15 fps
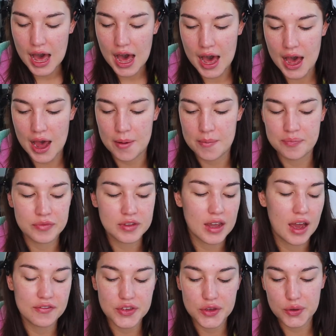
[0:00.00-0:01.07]
Um,
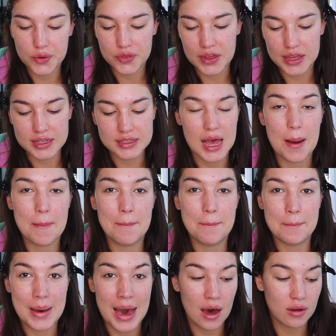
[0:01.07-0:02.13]
a few things
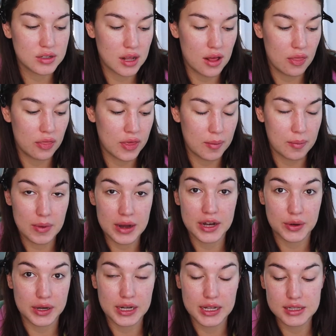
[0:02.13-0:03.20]
about the
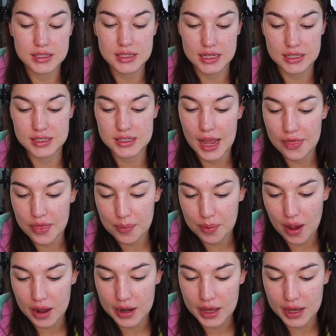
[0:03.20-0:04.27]
ingredients inside the
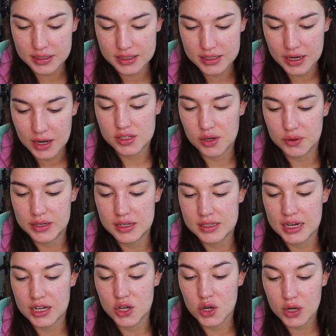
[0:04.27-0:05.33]
product. So it is
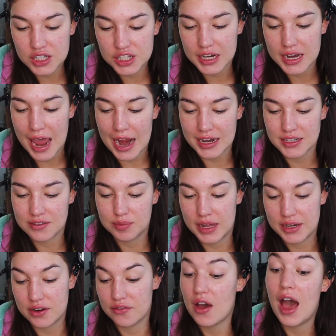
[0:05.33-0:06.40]
a nourishing active
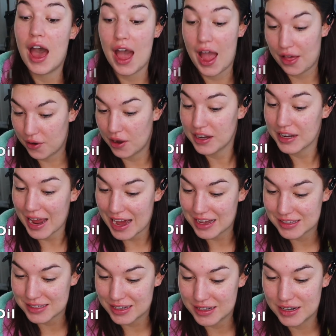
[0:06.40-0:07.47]
blend of hyaluronic
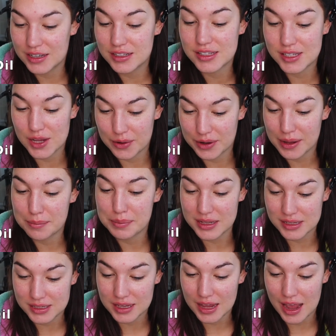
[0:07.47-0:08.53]
acid, sodium
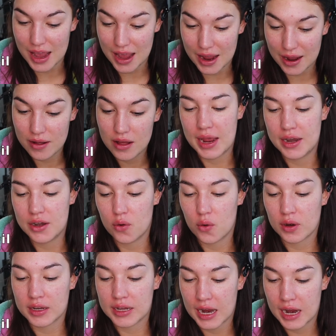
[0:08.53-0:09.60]
P C A, and
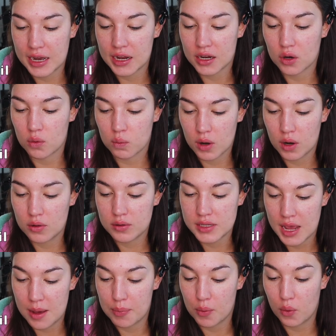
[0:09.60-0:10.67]
organic rose
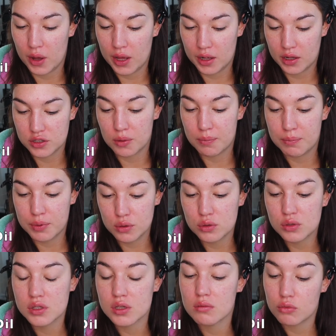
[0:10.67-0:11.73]
hip oil to
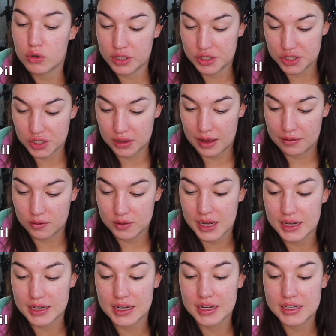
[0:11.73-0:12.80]
boost moisture levels
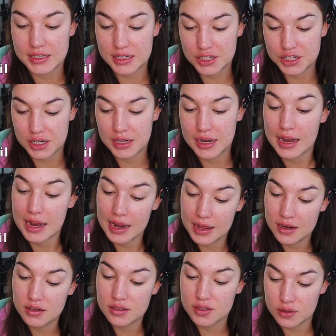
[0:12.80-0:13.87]
and condition
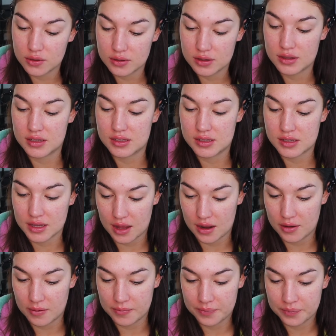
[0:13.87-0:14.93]
and soothe the
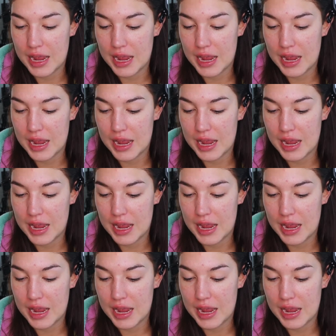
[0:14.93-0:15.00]
skin.